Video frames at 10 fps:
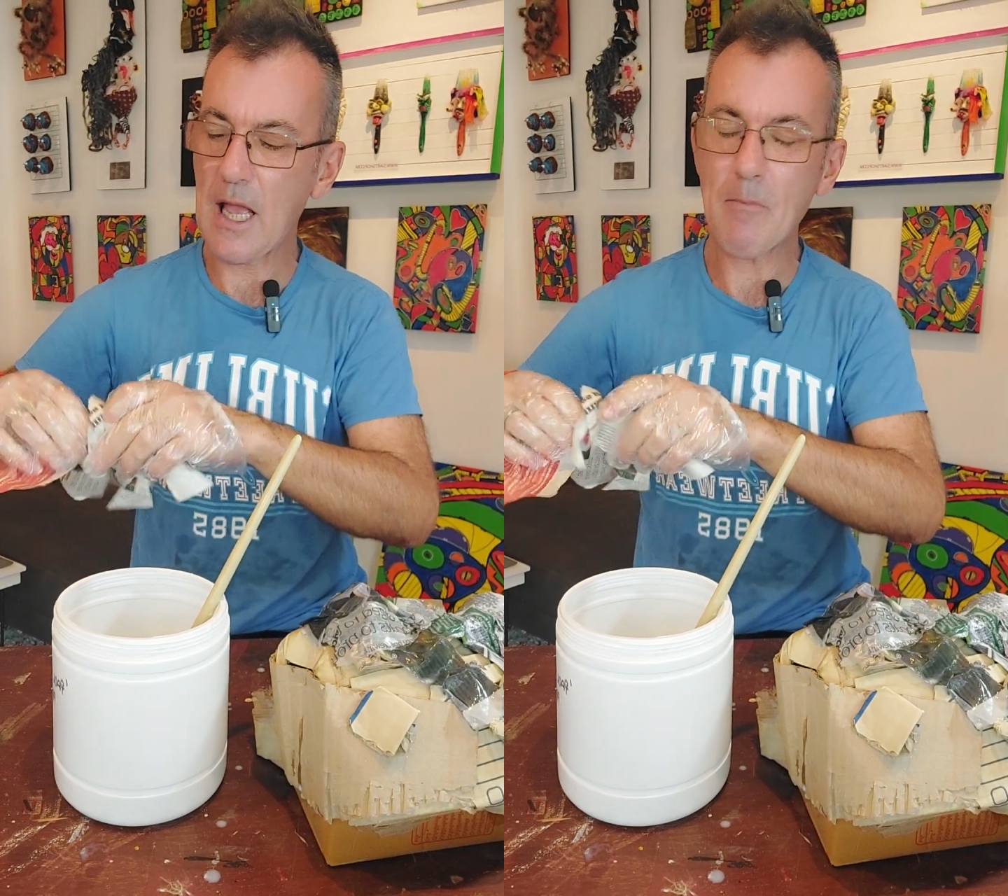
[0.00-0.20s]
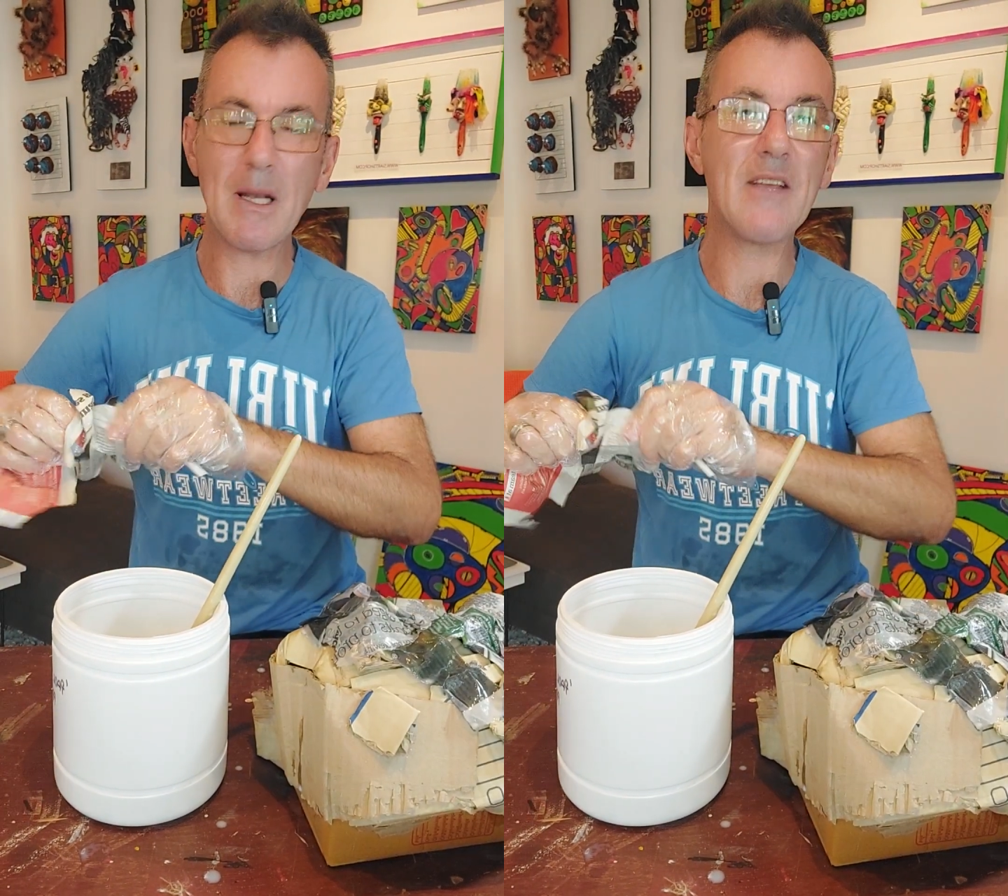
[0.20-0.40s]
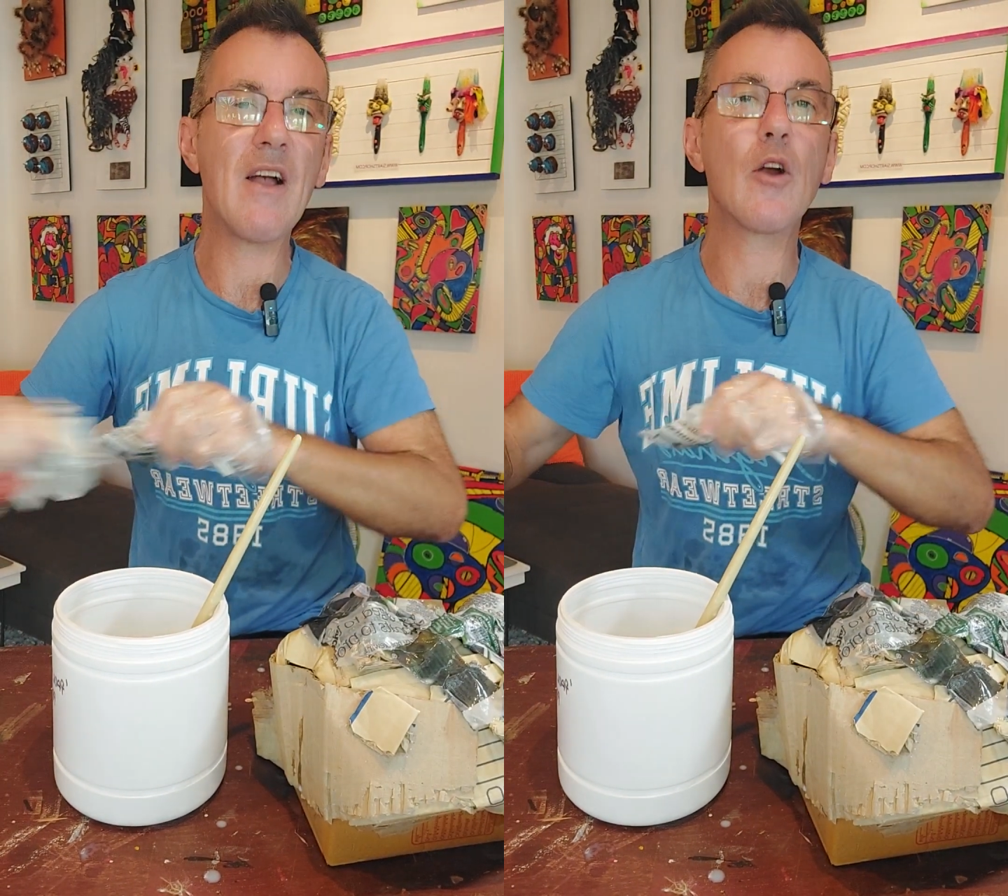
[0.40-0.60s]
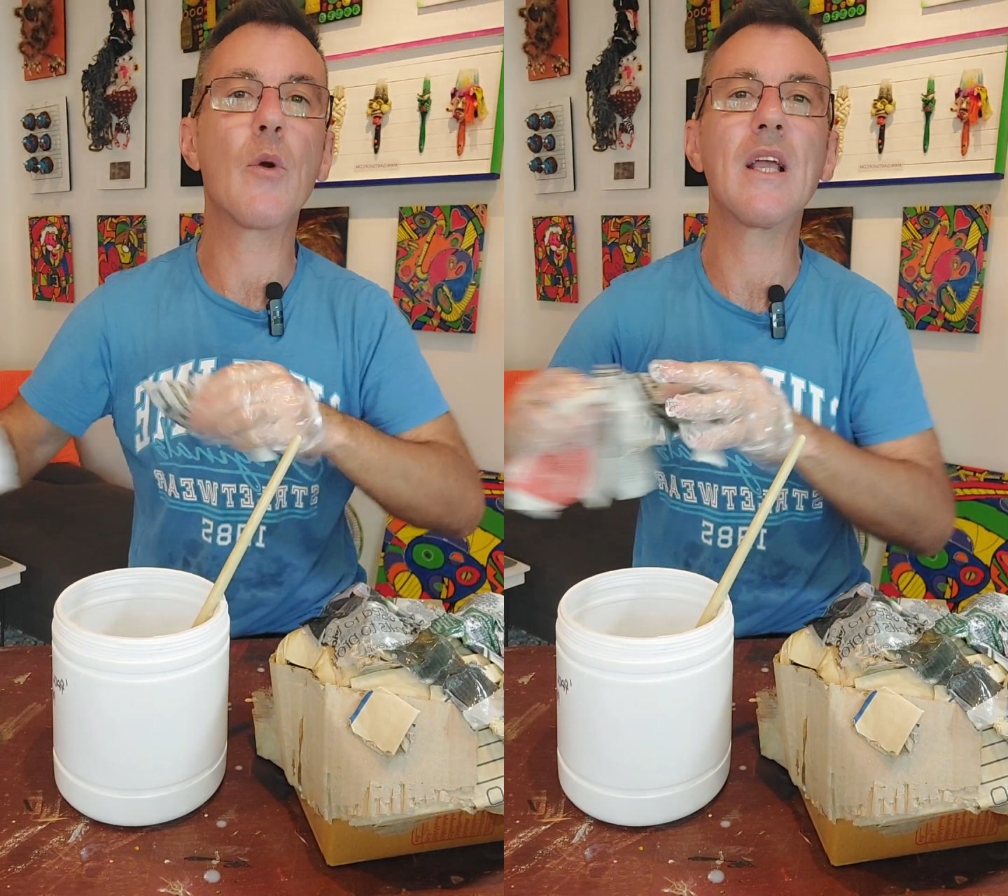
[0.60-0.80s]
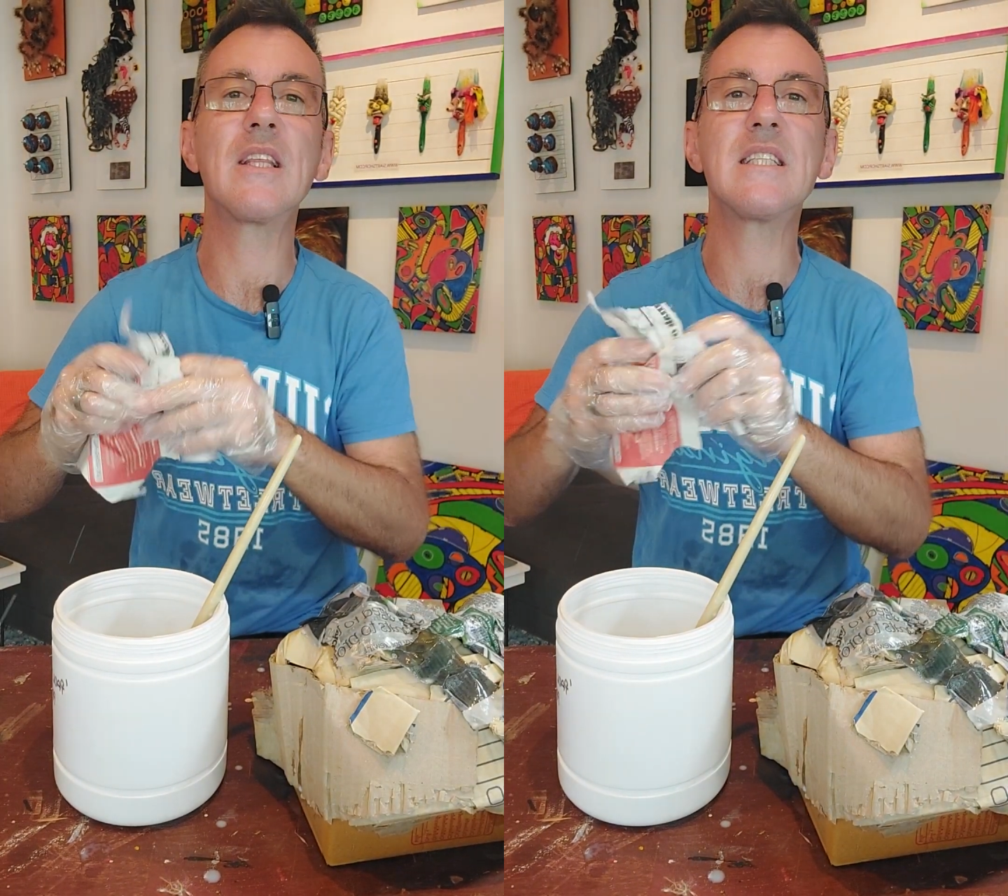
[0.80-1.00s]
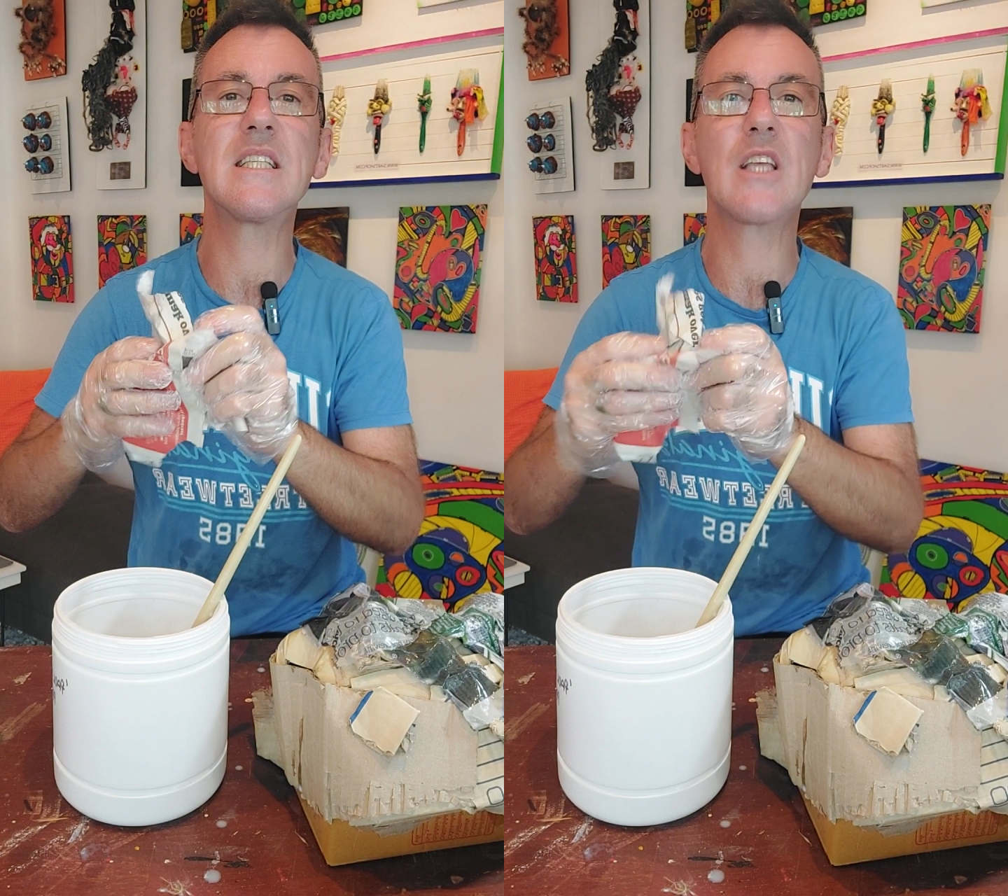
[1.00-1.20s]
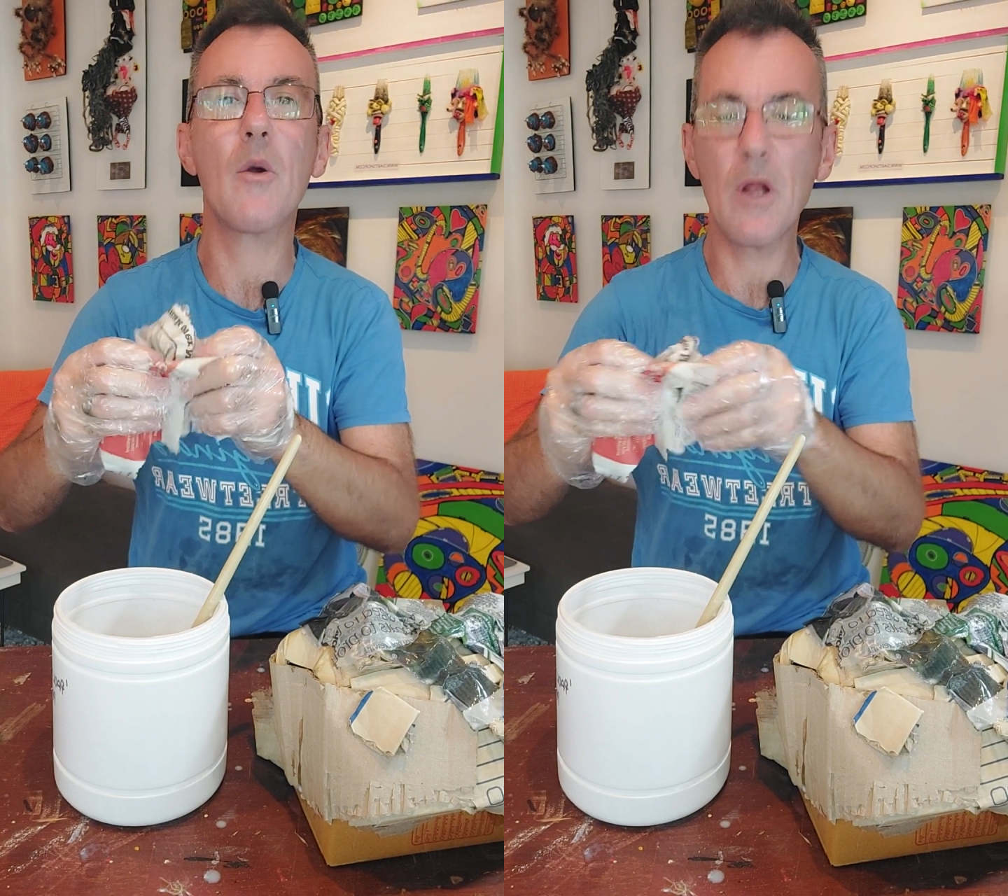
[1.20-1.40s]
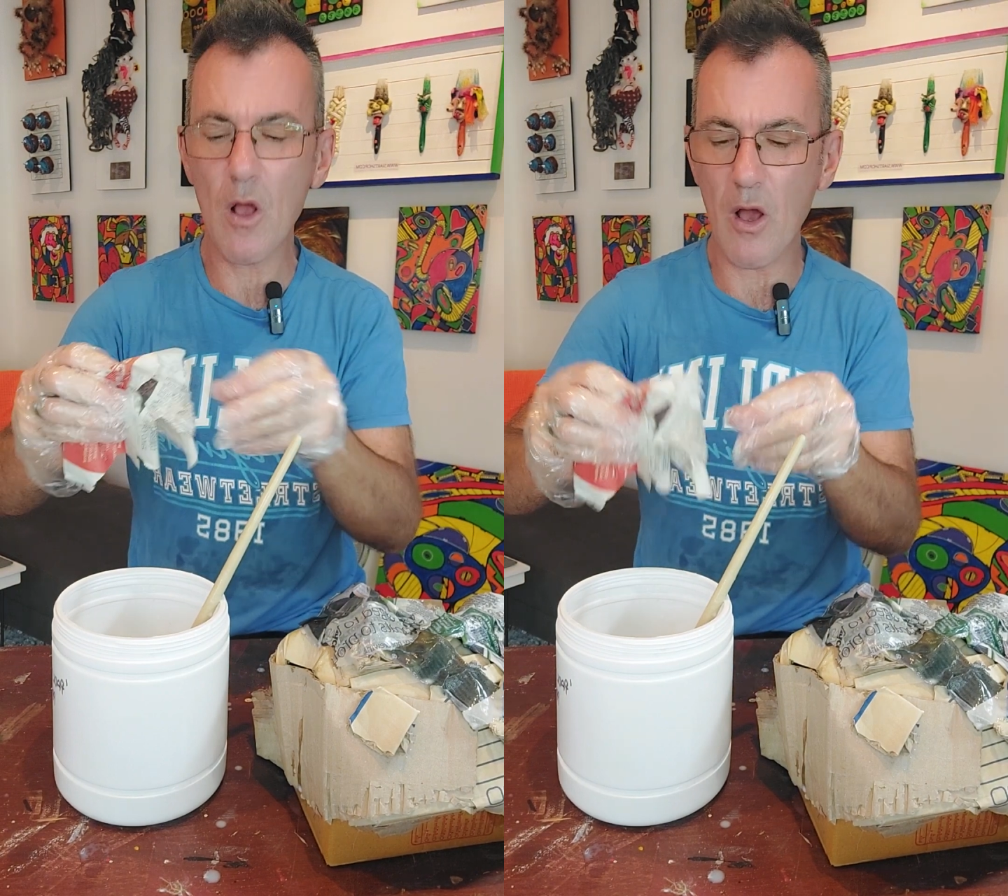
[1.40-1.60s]
can't believe how quick this is
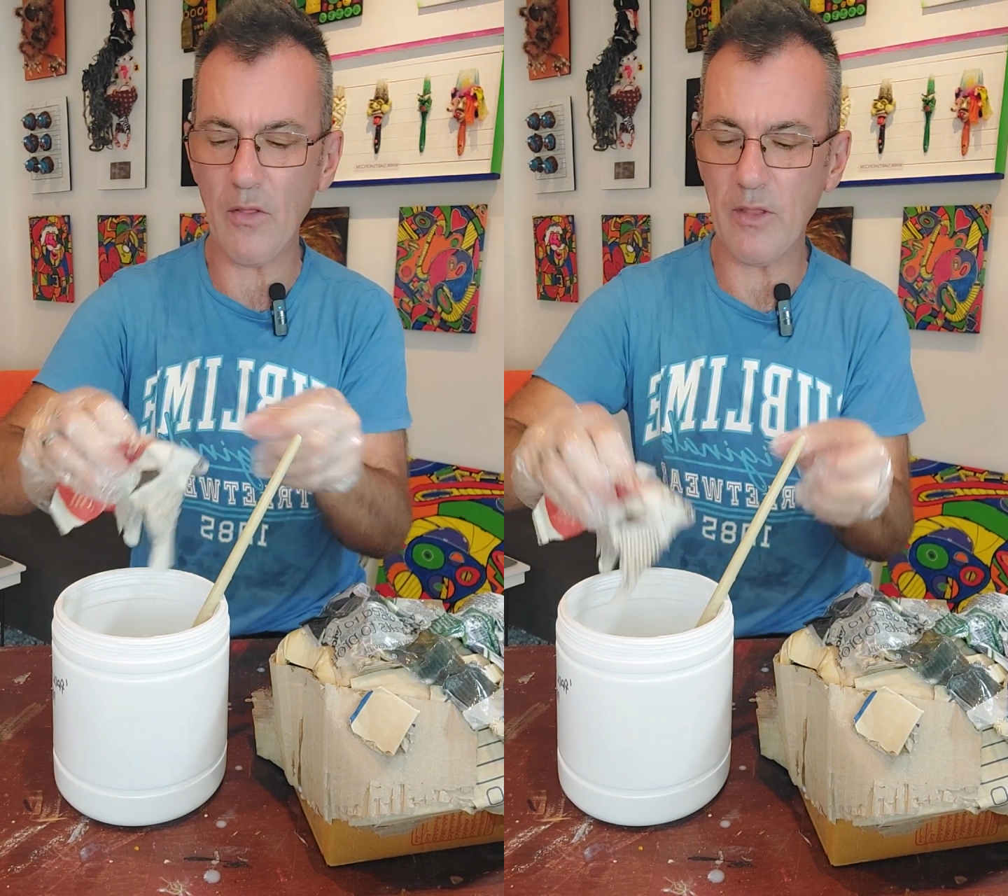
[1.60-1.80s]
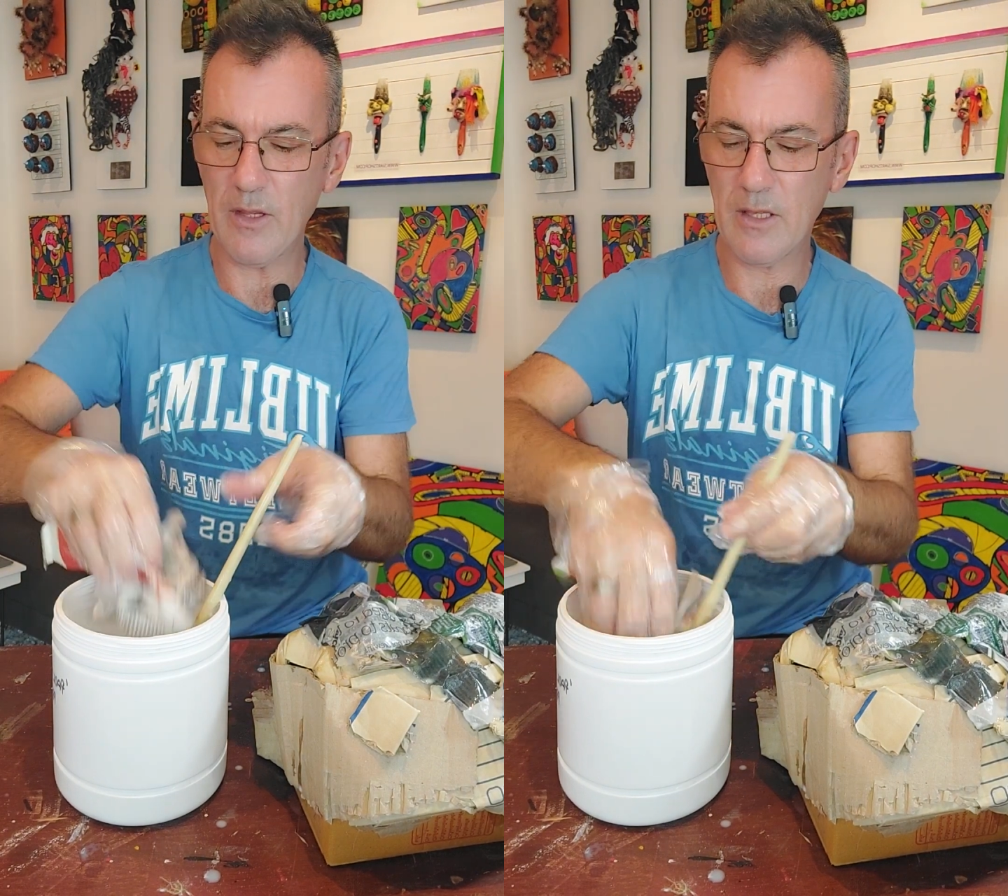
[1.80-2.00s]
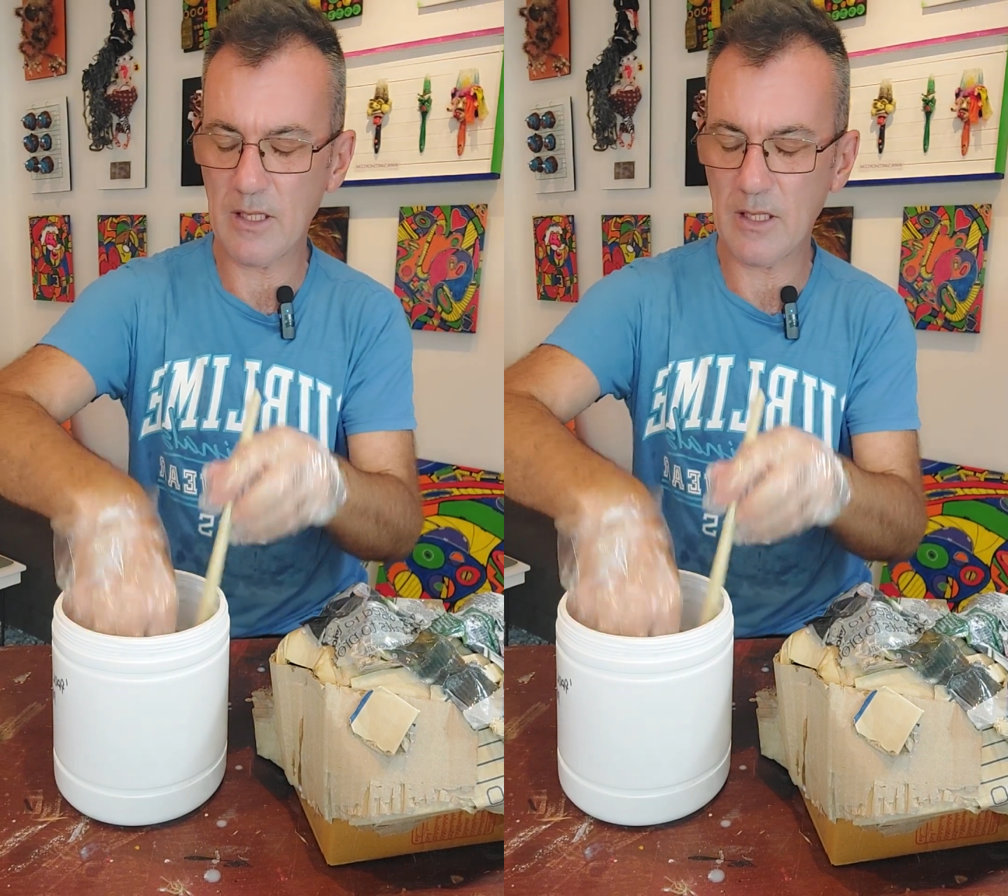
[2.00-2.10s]
going on.